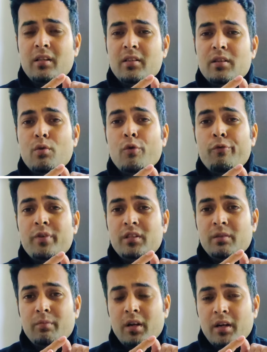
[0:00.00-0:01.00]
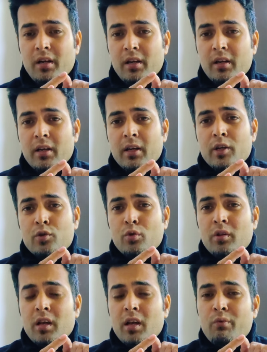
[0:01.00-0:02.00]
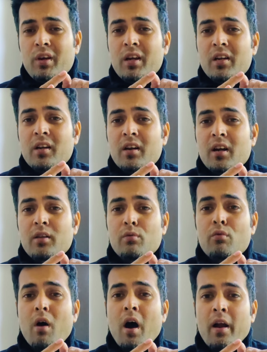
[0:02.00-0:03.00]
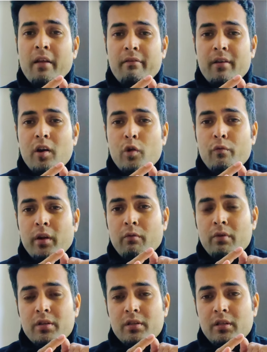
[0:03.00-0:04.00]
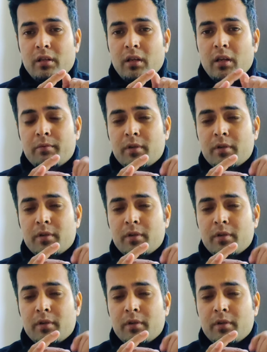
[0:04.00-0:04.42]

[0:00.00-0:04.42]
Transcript: is there is a no feasibility. So there we can connect through RF, radio frequency.